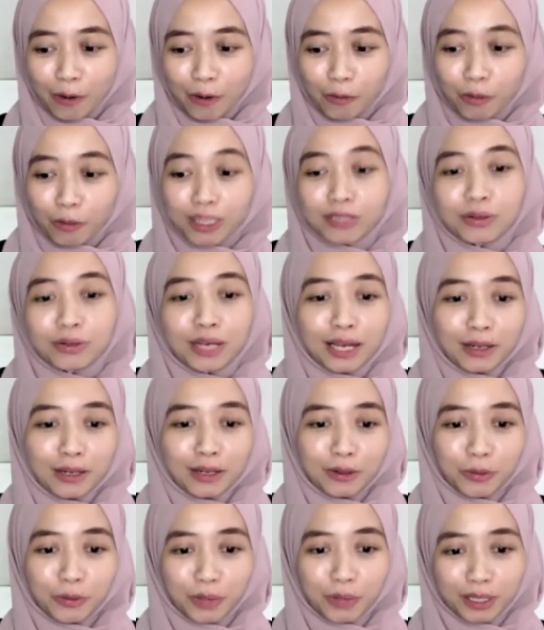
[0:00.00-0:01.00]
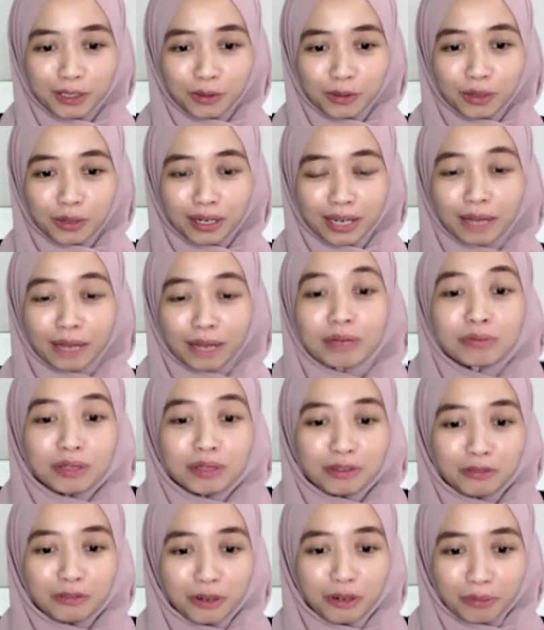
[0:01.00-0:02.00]
what you can do, what you are
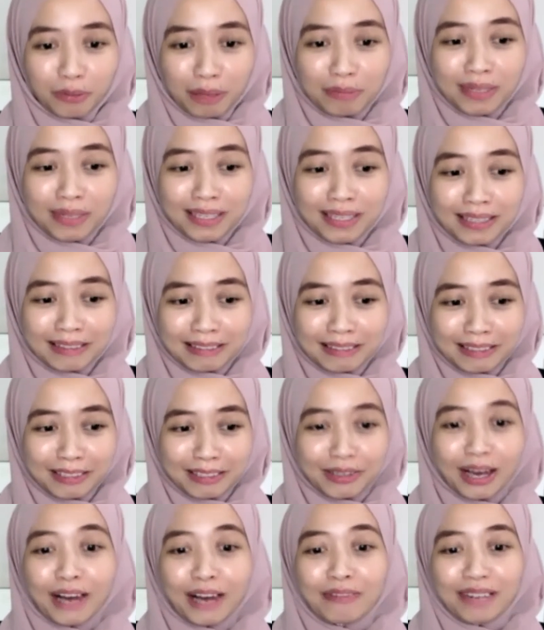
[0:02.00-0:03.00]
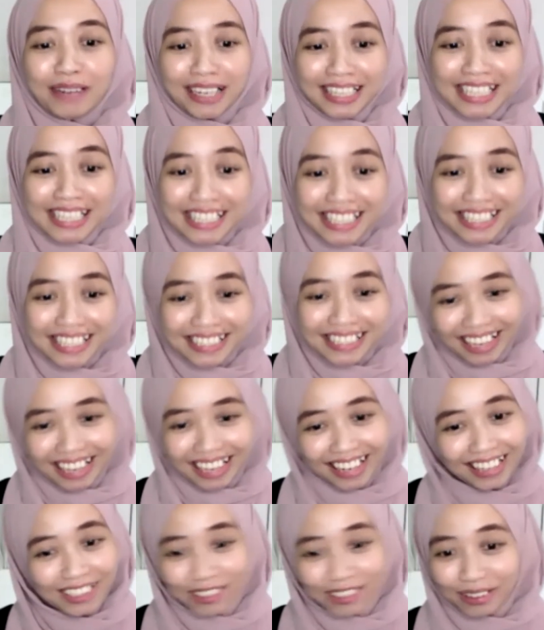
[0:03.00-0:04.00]
capable for. Maybe you have like hidden
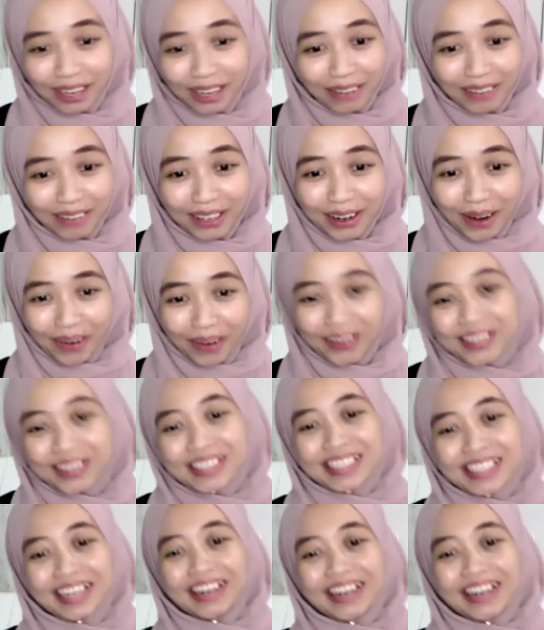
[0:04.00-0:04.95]
talent, you never know. So